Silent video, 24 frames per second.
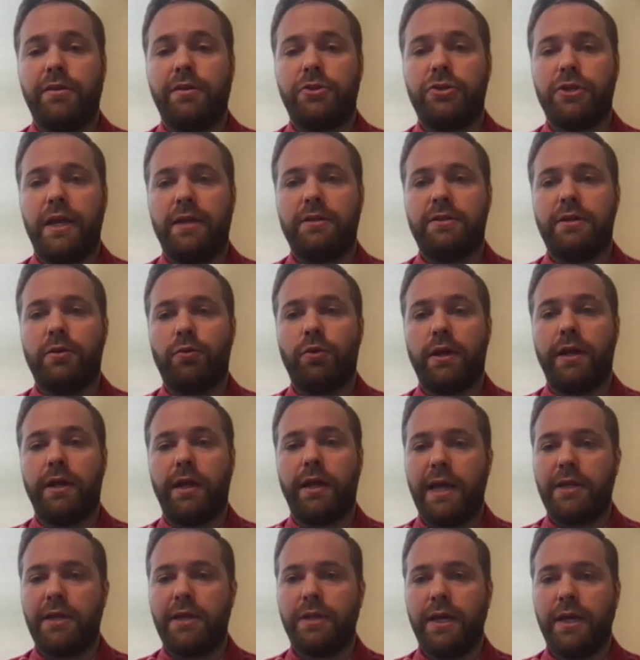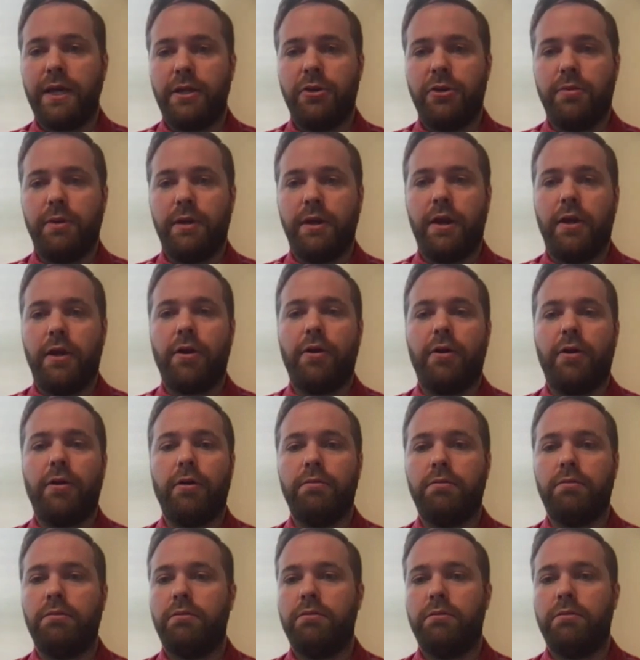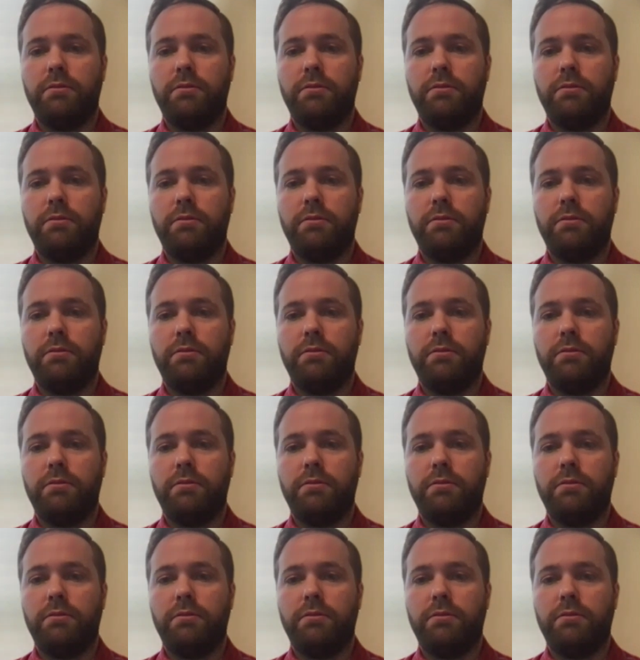chance that we're going to catch that human error